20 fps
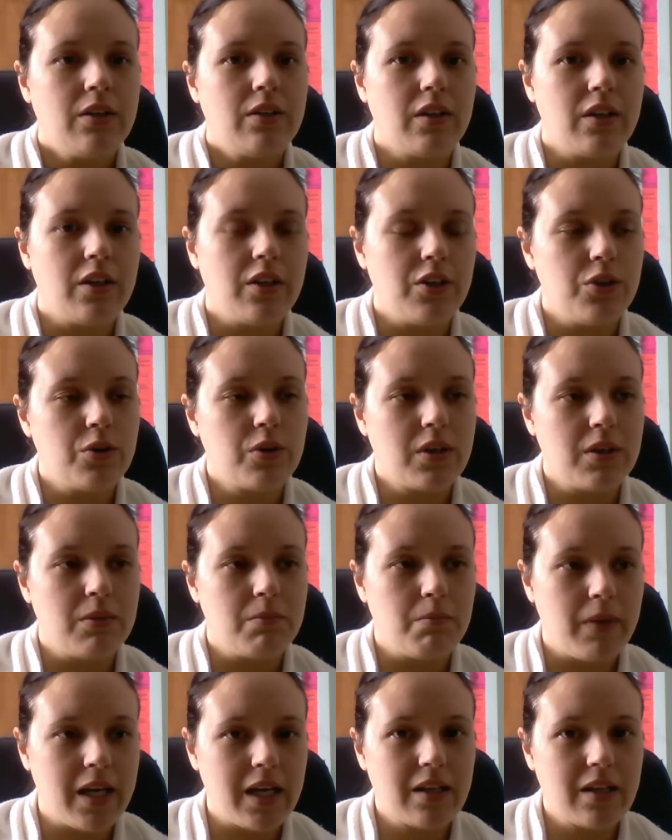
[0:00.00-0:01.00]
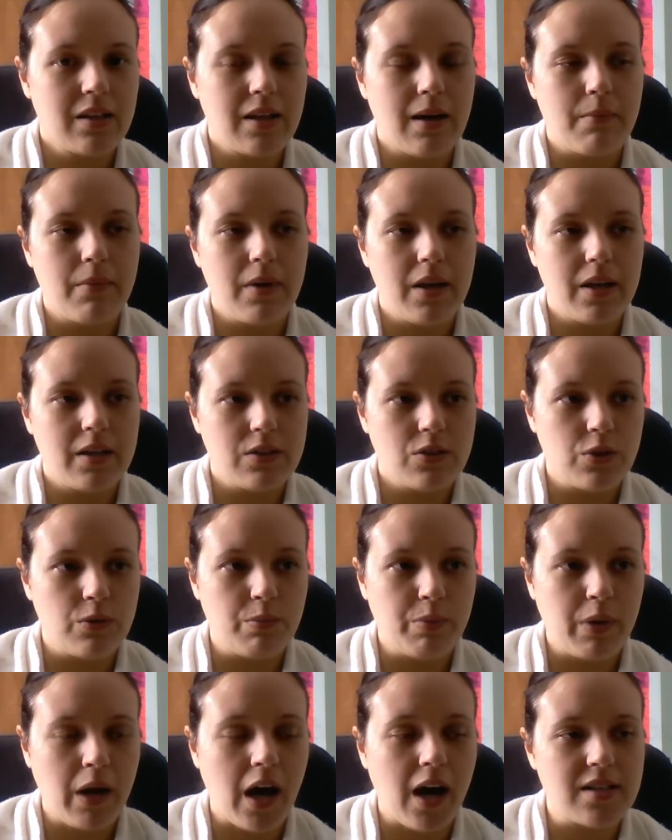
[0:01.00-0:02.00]
then you can make that into
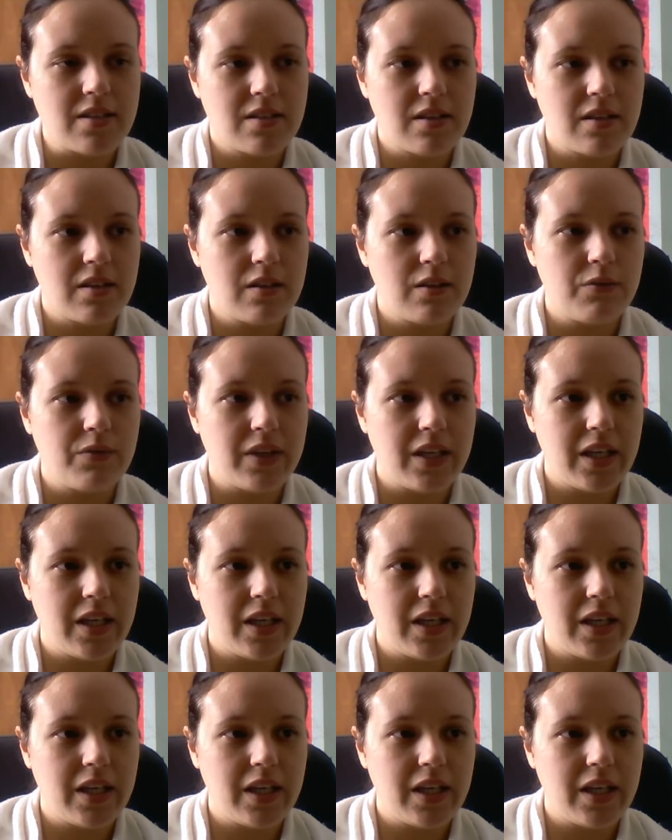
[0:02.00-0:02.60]
positive,